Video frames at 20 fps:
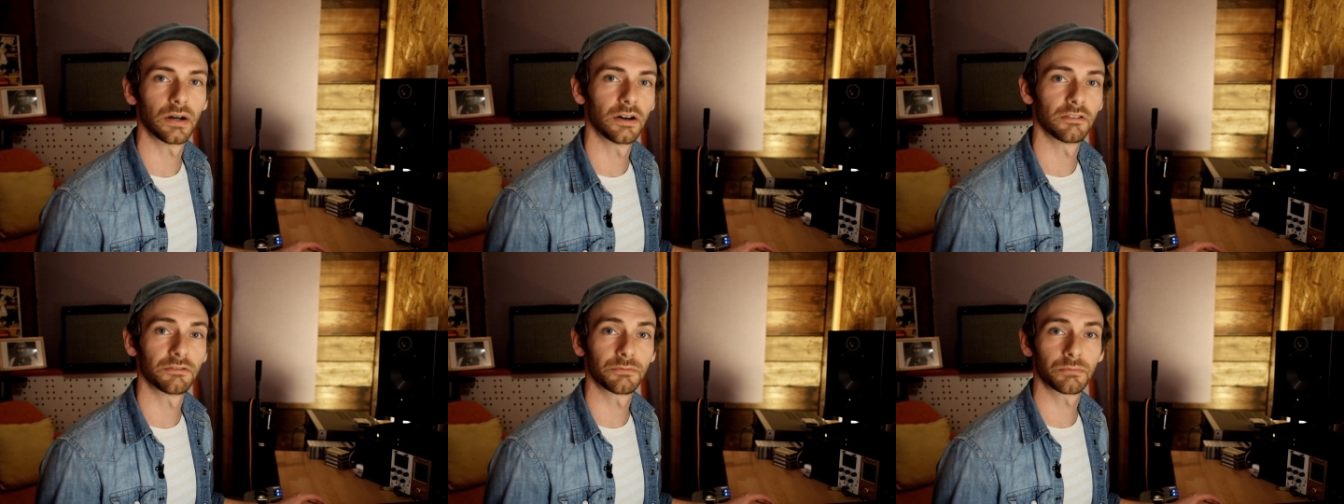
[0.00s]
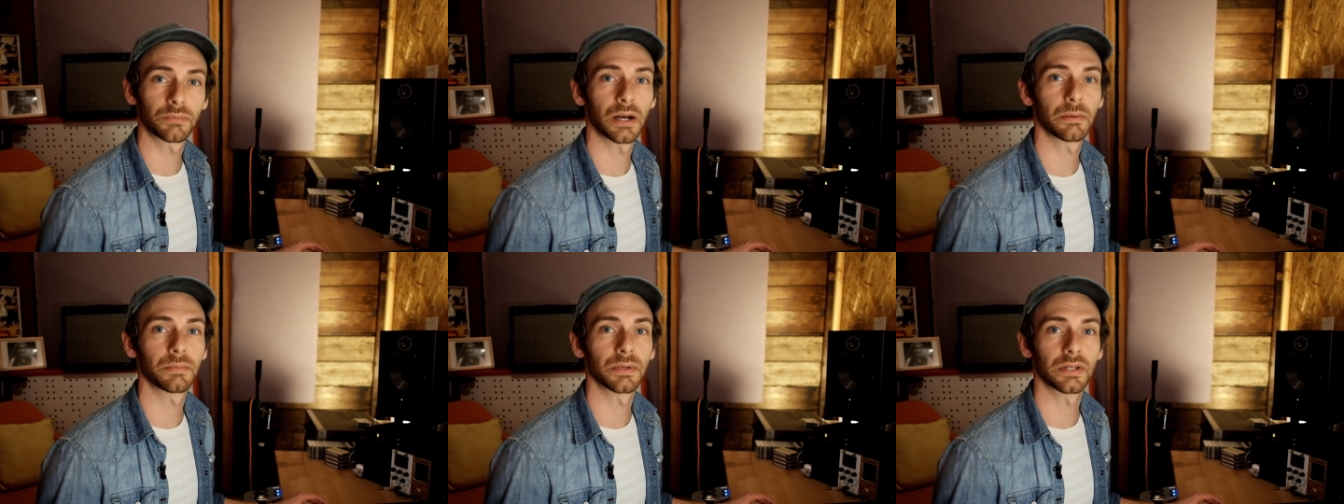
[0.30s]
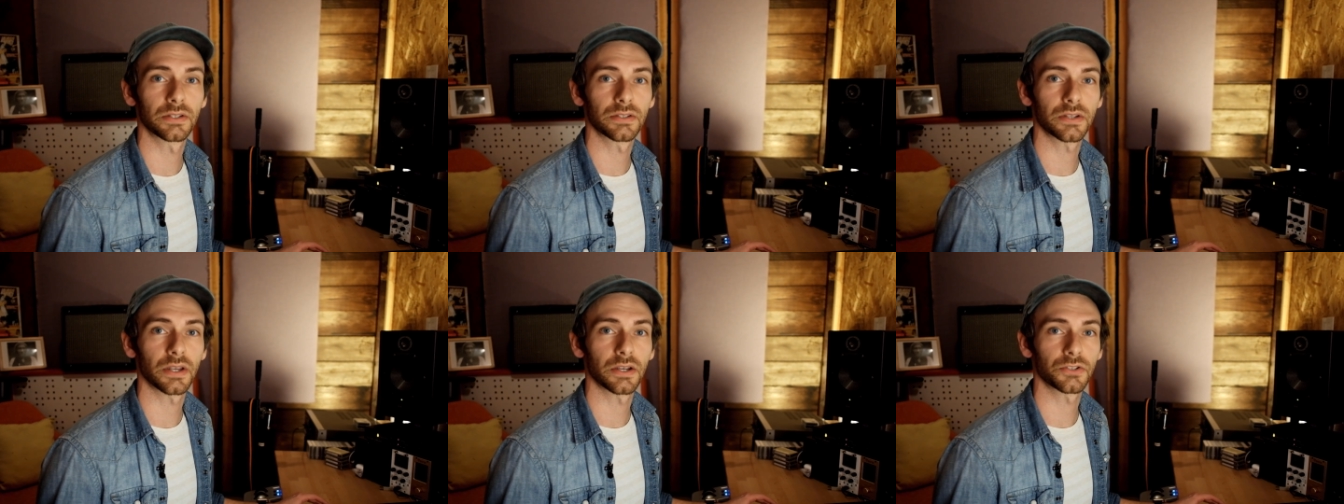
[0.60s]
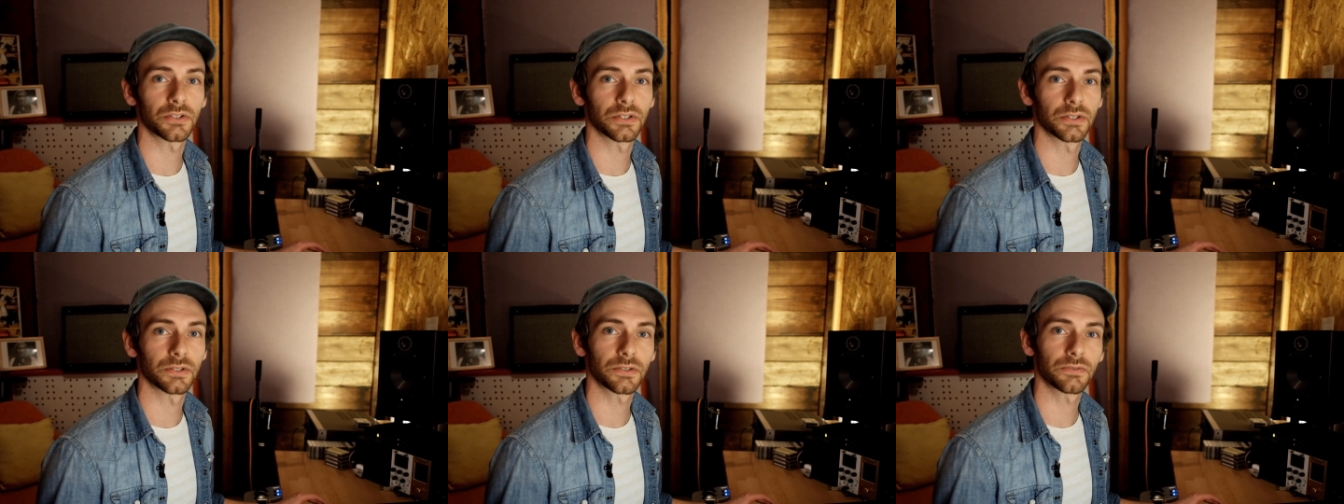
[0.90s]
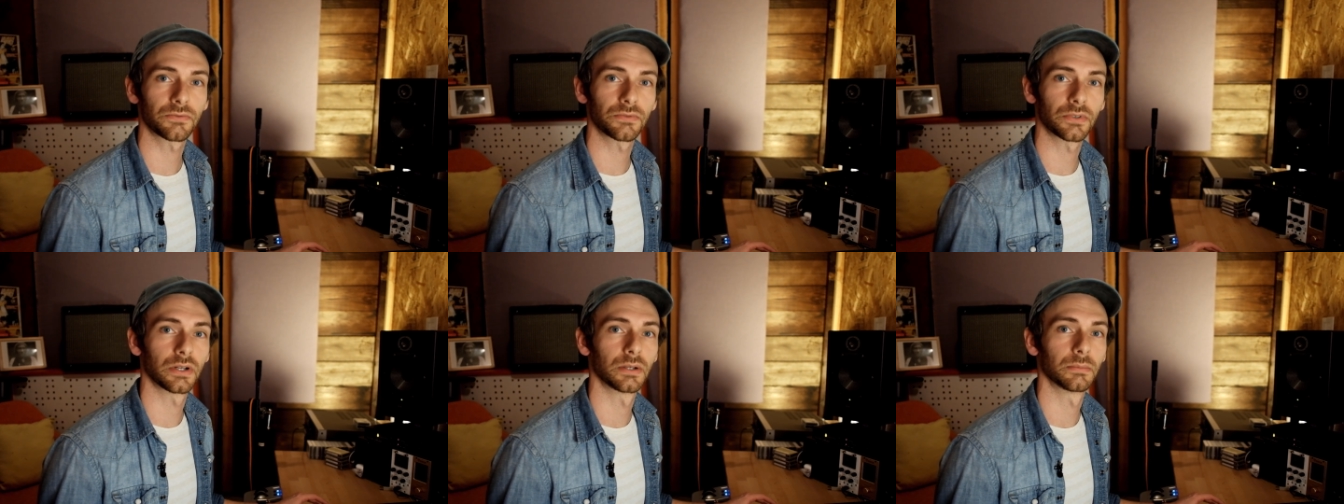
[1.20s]
of prepping sessions
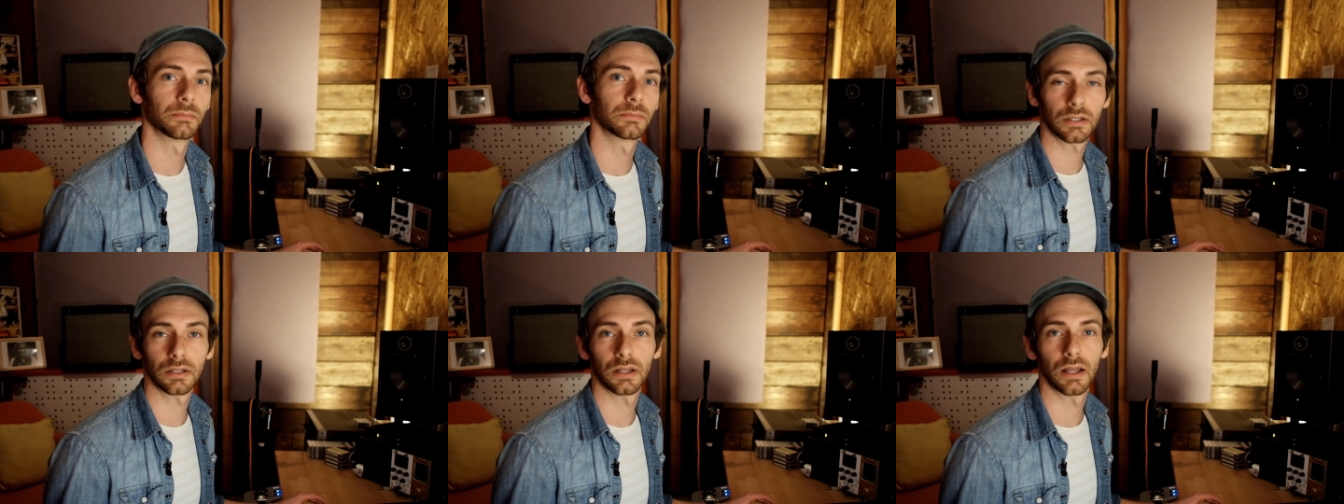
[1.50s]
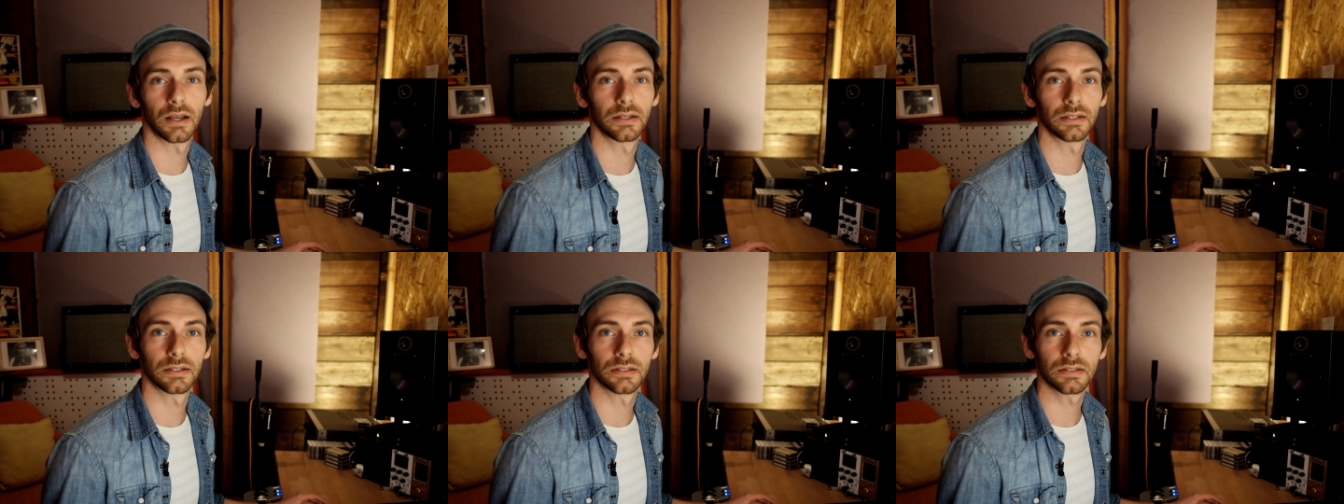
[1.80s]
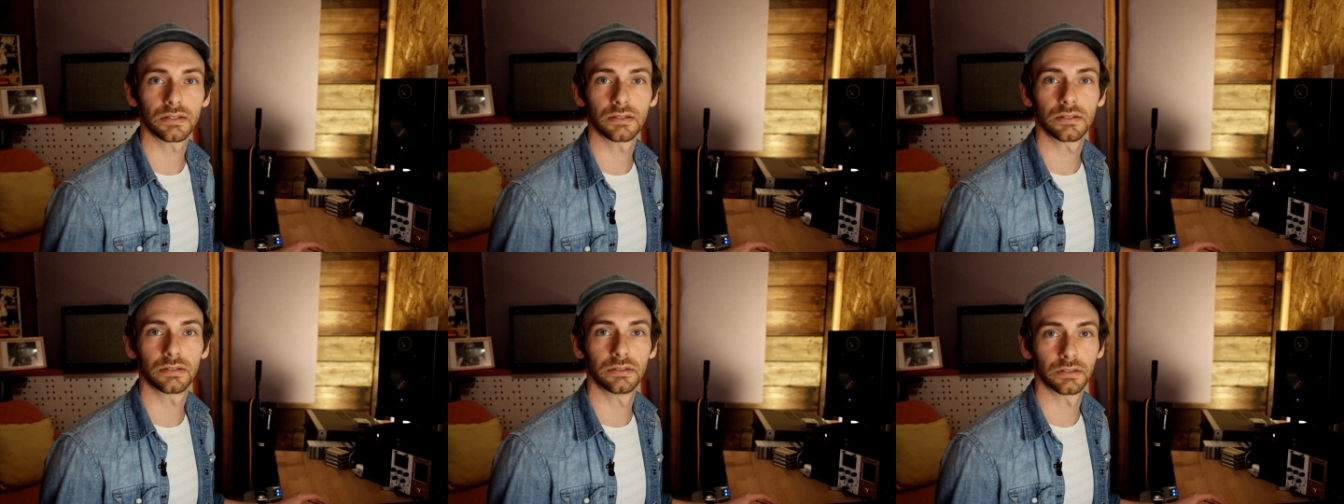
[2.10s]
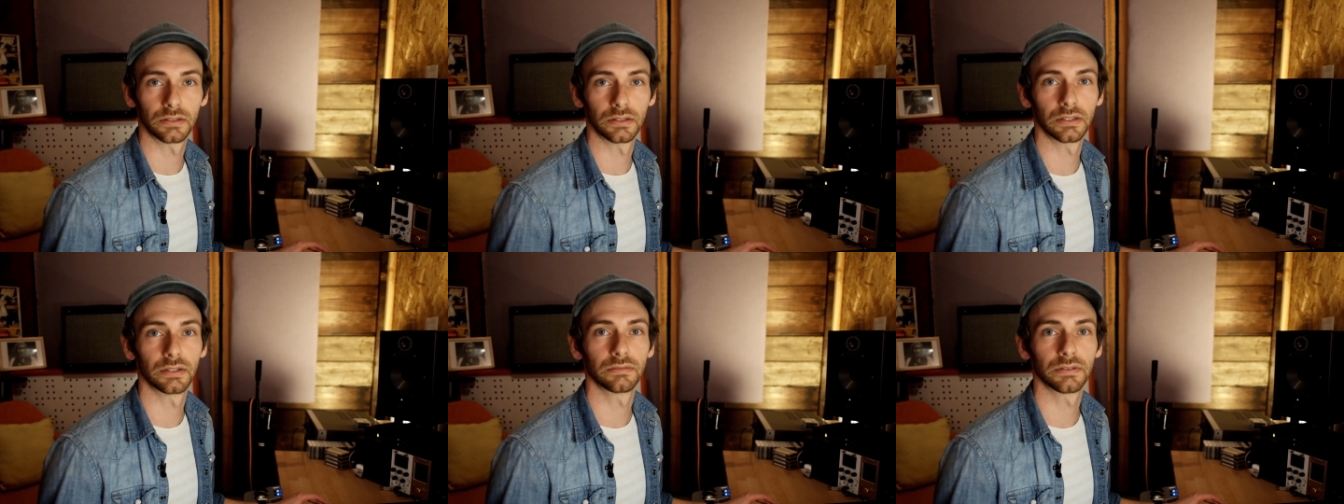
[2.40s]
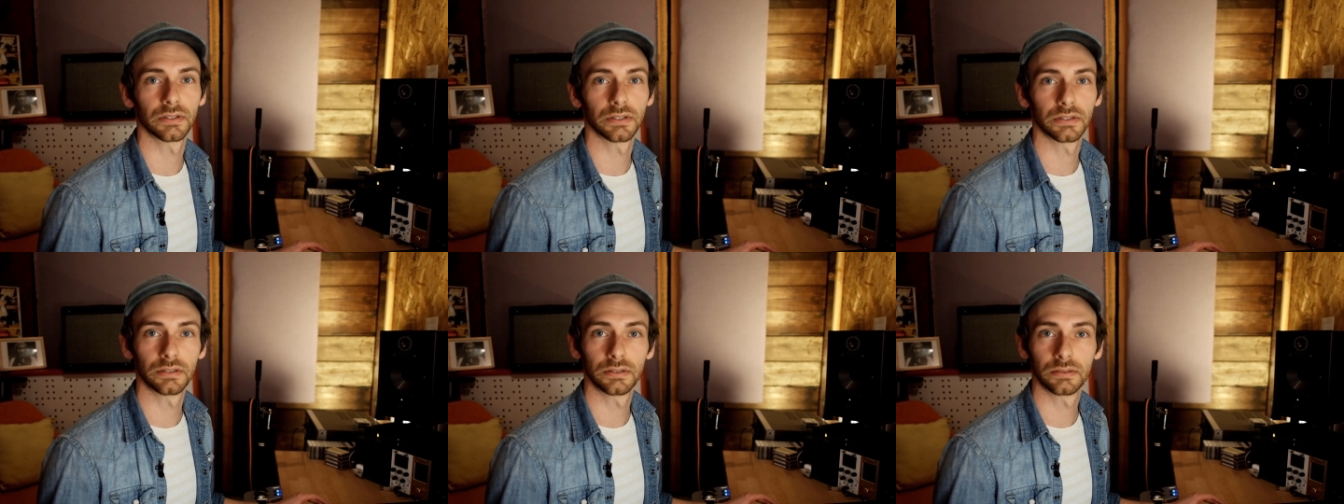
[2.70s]
from client
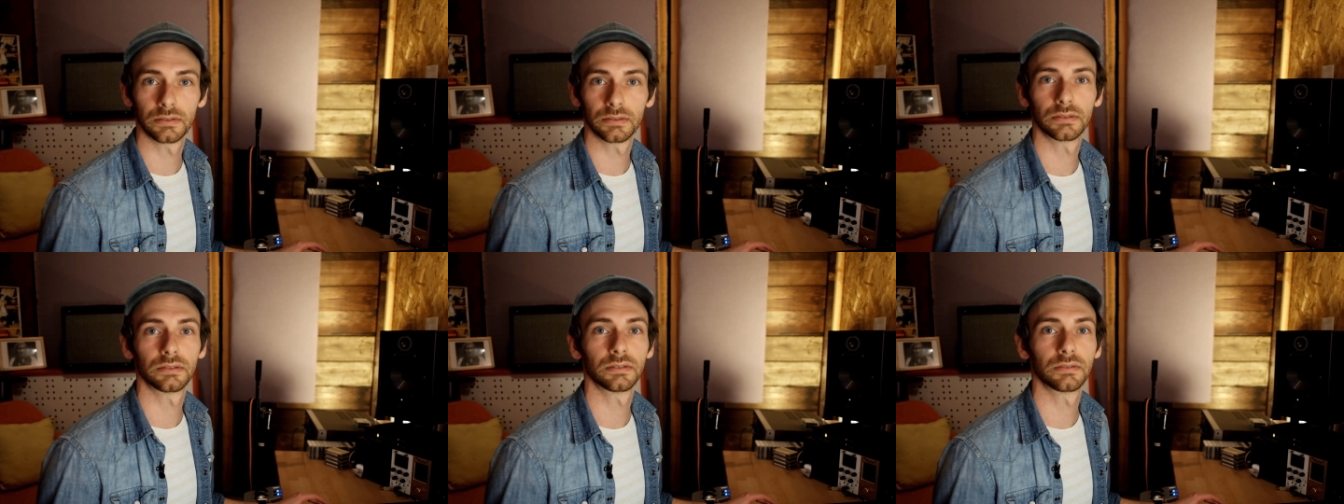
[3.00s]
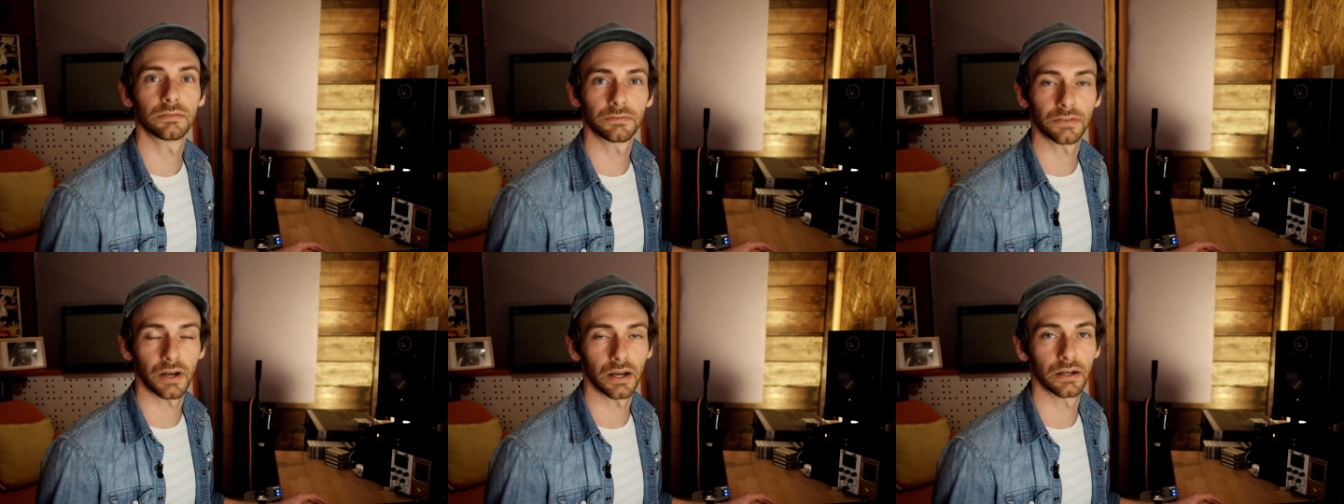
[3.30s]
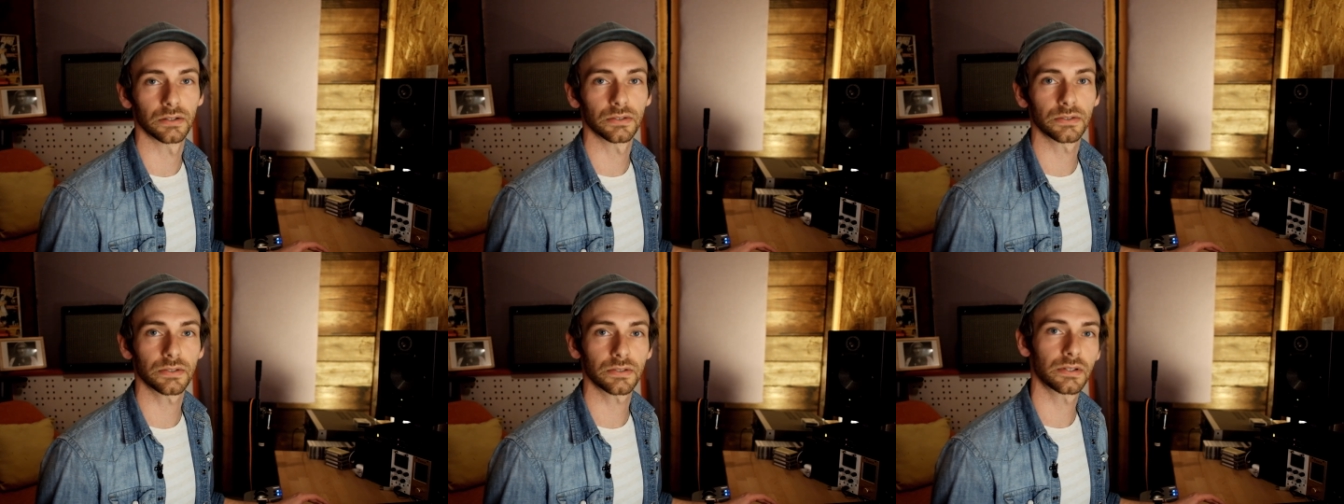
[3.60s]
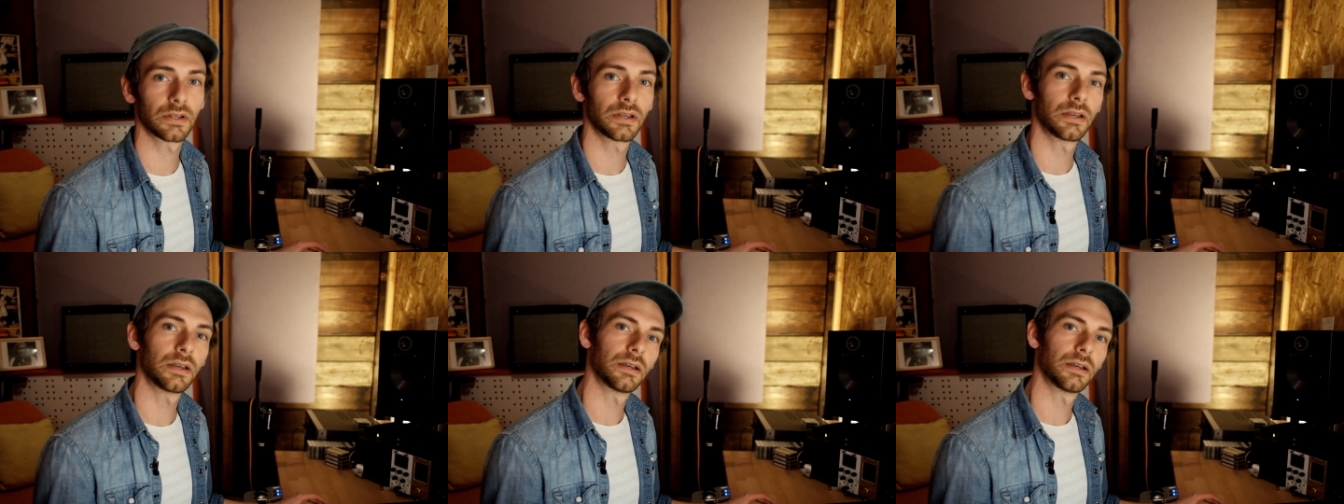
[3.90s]
delivered files.